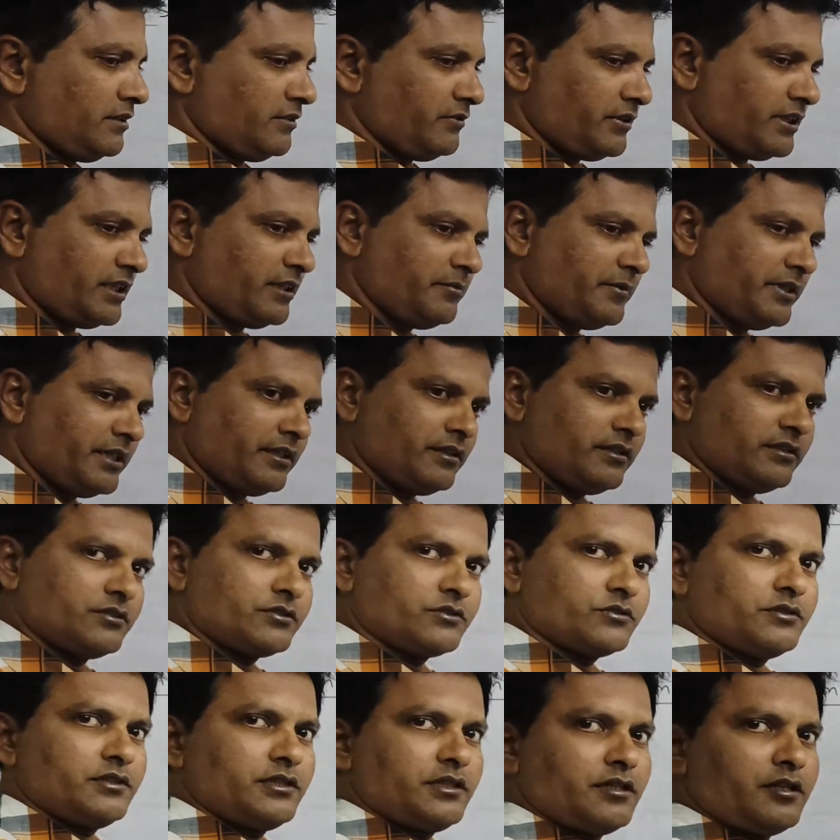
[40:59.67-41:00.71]
fundamentals to
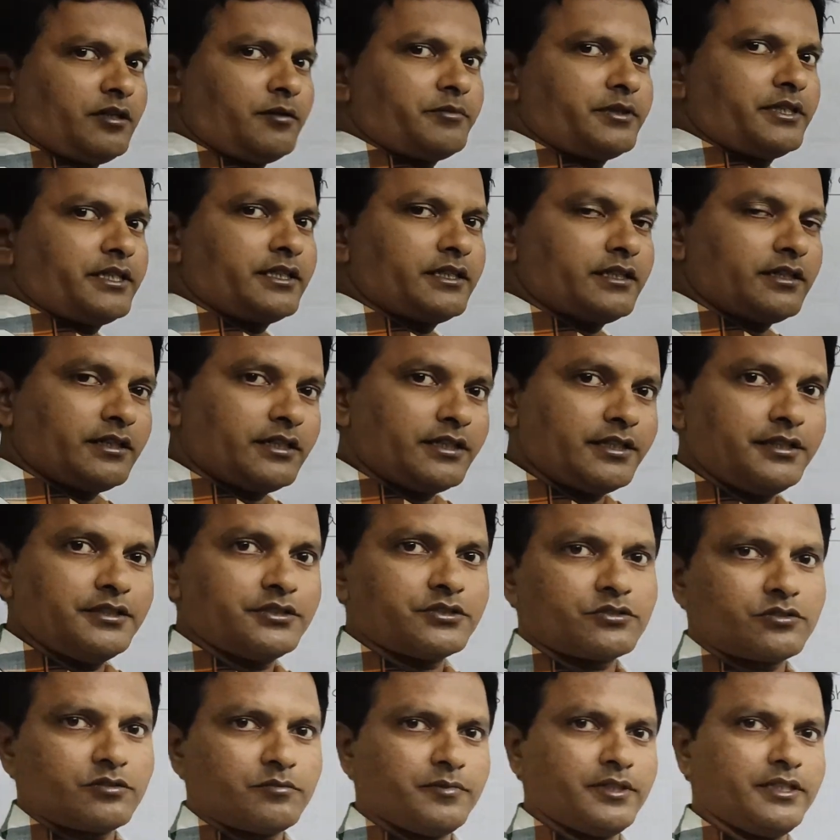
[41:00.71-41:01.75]
the optical
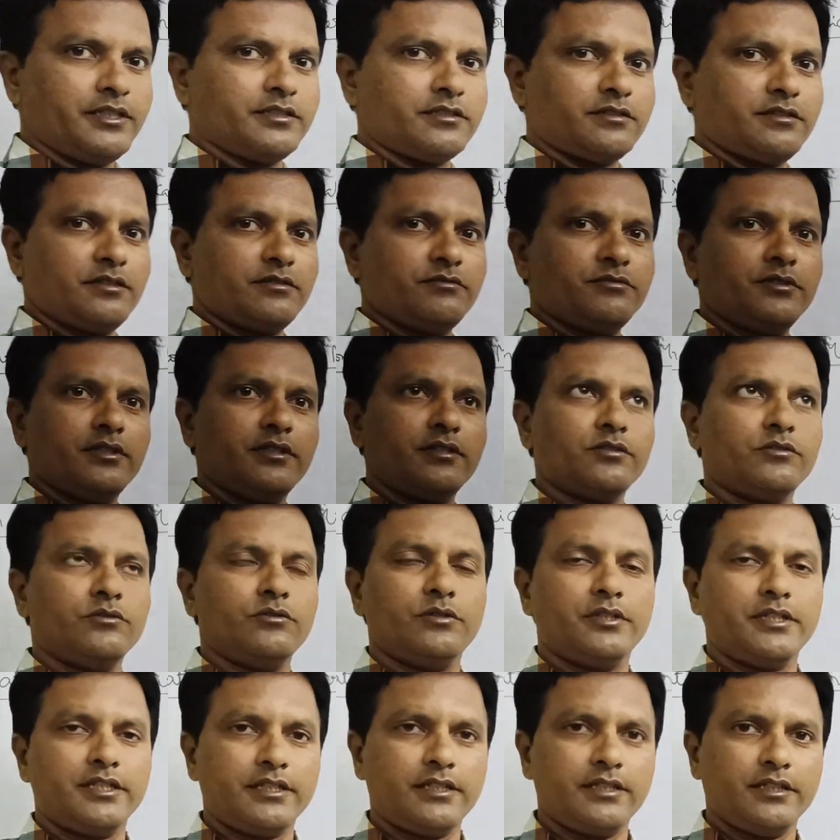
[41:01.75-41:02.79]
instruments that we are
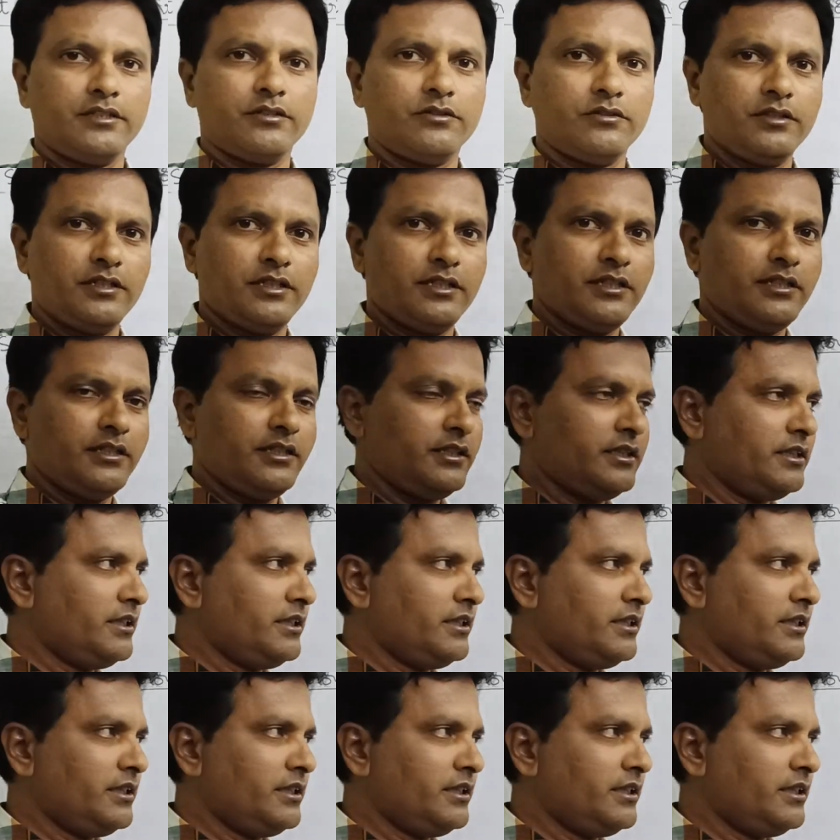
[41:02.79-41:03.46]
going into the